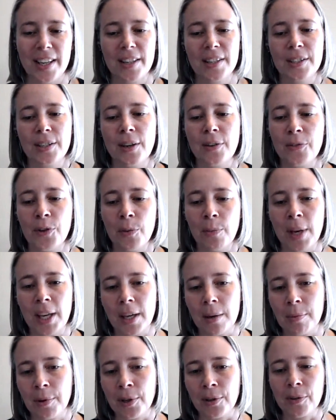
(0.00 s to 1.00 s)
So if you make
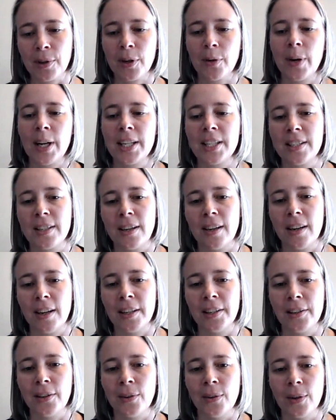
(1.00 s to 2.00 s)
a pull request
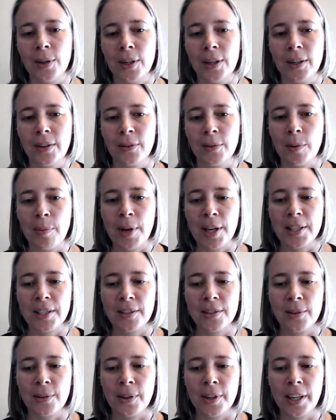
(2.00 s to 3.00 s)
on your
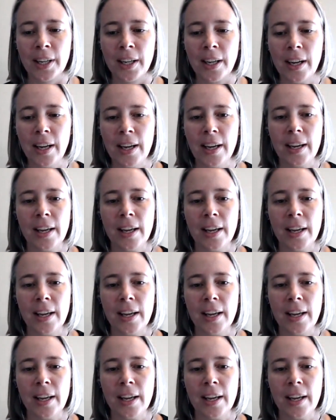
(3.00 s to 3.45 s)
repository,